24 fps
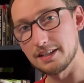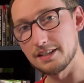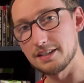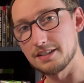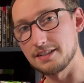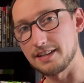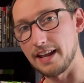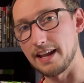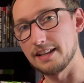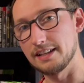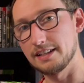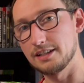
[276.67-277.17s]

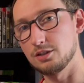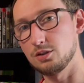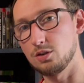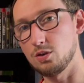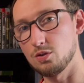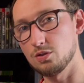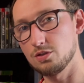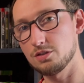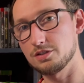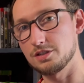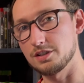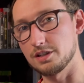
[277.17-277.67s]
Silent Hill
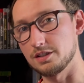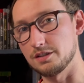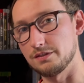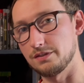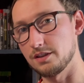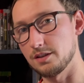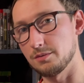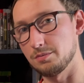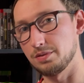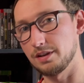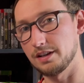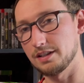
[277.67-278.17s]
Origins for the
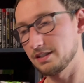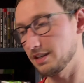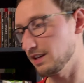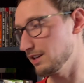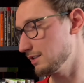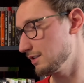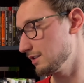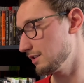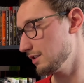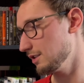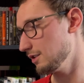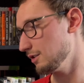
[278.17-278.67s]

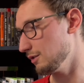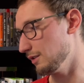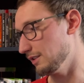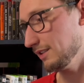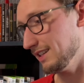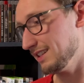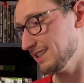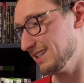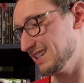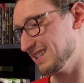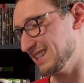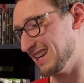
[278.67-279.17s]
PlayStation 2, and
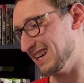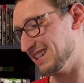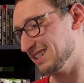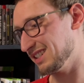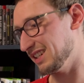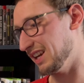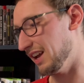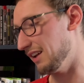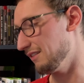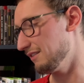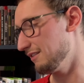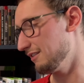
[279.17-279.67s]
this is actually
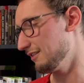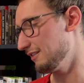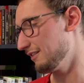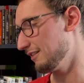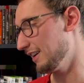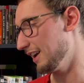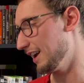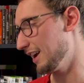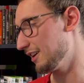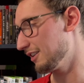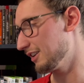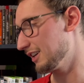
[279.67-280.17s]
a
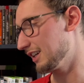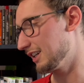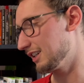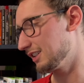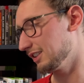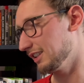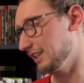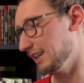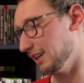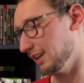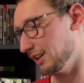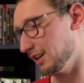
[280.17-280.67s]
very
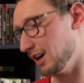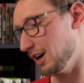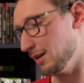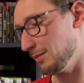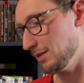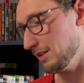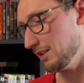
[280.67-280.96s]
clean copy.